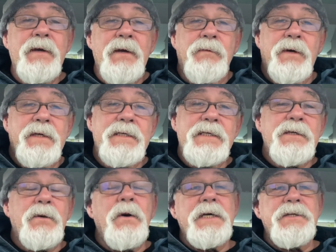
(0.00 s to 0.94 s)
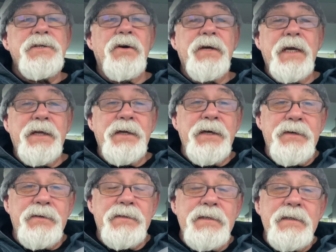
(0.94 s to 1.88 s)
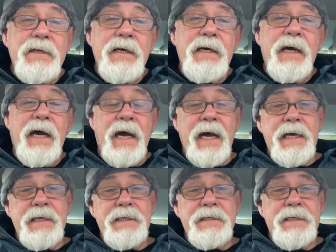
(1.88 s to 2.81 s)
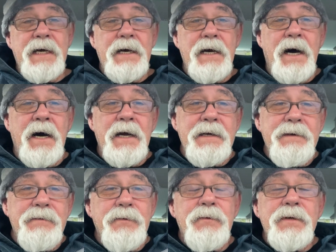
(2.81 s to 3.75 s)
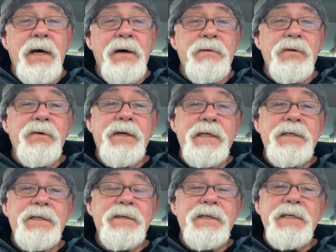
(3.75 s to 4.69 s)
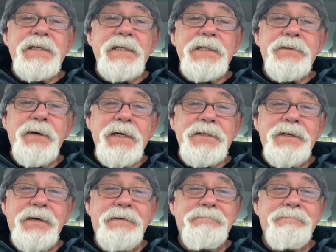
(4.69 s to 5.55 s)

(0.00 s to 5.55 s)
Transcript: But this is quite shocking news. And I thought I'd look into this situation.